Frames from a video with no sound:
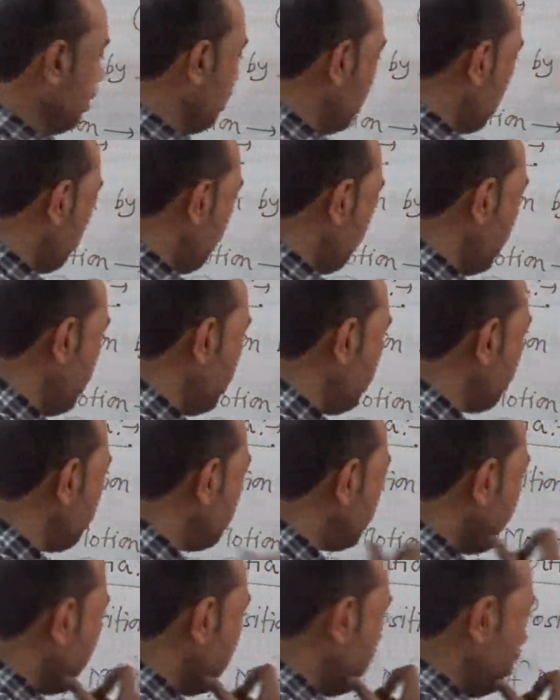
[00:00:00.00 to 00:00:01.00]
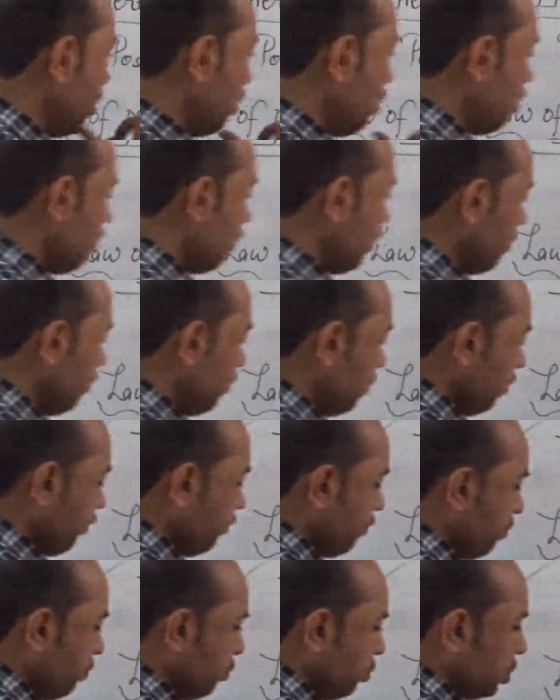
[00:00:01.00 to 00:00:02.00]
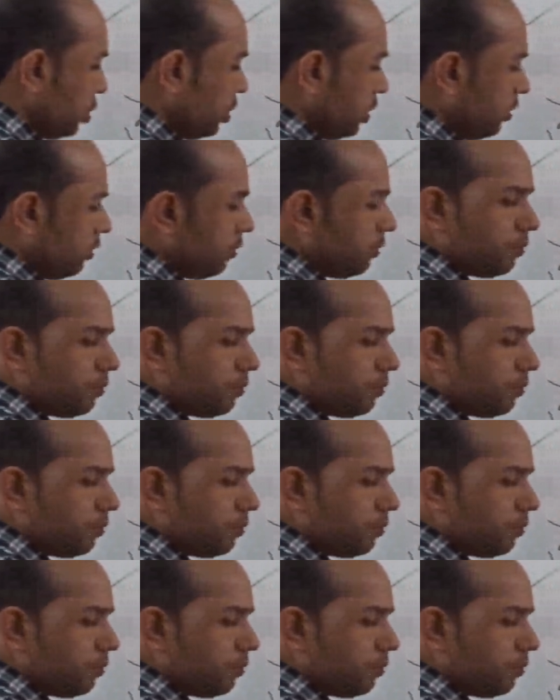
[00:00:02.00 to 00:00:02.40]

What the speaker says: according to second law of motion,